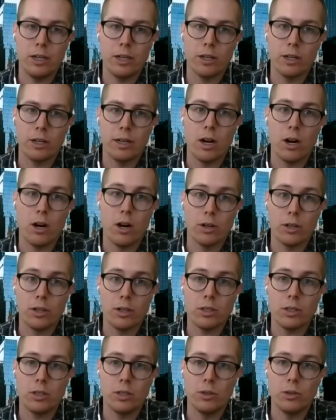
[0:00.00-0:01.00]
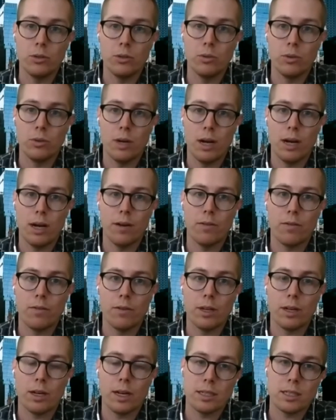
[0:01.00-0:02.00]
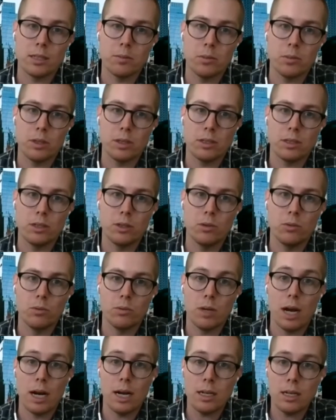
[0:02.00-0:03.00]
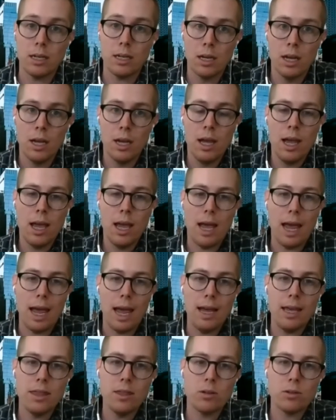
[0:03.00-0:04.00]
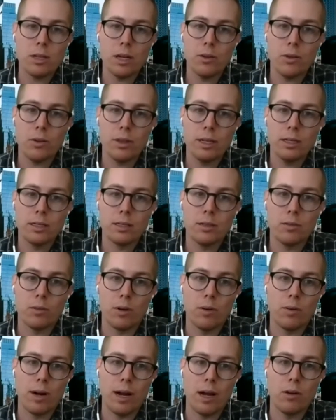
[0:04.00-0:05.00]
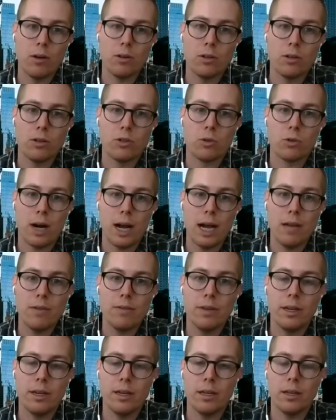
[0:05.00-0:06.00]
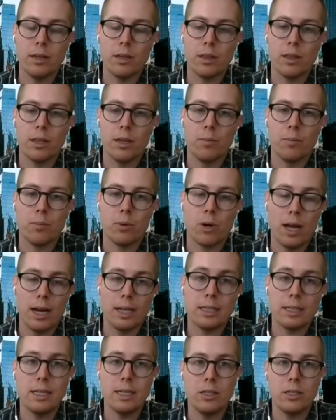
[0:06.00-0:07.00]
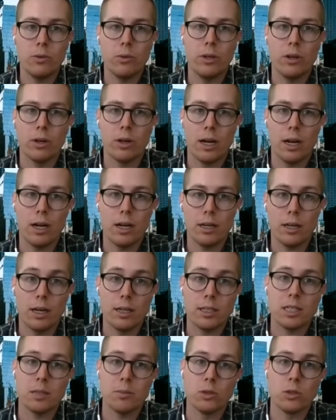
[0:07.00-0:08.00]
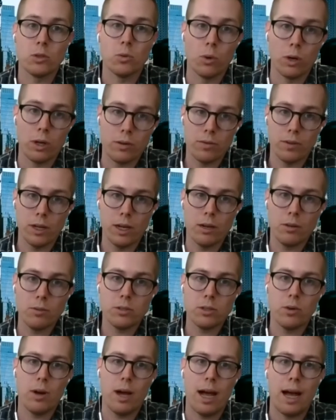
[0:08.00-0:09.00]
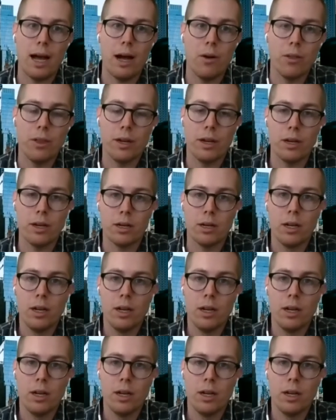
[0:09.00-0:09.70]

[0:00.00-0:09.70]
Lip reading: and harder to for the customer to cut. And there's other things around driving the product into your customer's workflow. So how they're